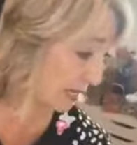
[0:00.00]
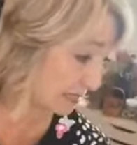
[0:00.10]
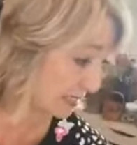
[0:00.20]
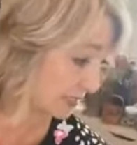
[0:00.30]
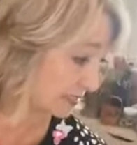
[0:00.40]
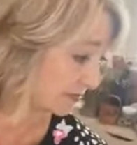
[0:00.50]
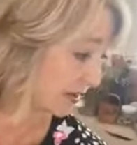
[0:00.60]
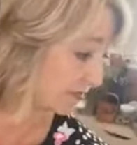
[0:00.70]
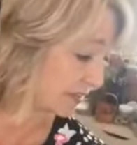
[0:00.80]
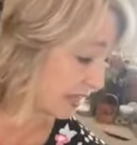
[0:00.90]
the basics of
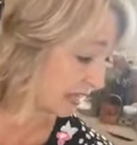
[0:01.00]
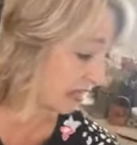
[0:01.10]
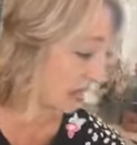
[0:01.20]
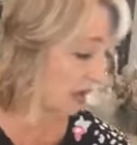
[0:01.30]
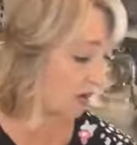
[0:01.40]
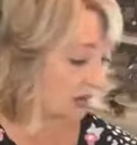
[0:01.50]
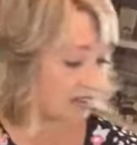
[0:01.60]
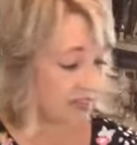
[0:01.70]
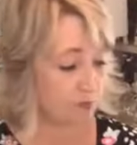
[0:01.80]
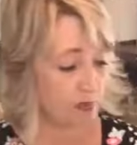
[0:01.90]
everything.
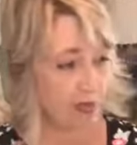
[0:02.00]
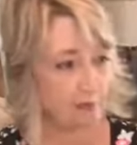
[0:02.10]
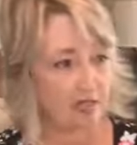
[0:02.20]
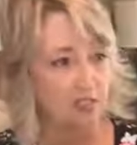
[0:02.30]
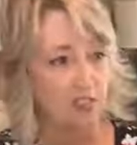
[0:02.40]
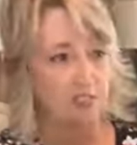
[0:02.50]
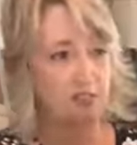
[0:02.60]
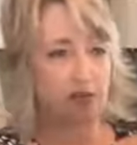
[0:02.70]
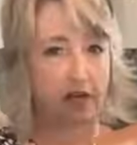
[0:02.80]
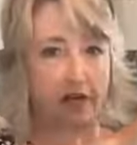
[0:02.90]
Okay, this one I made
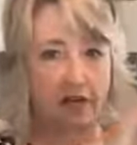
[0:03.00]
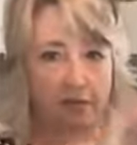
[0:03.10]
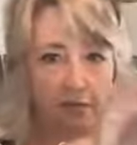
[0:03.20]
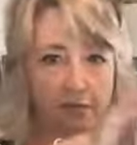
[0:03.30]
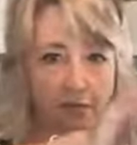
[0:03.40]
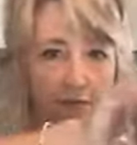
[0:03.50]
yesterday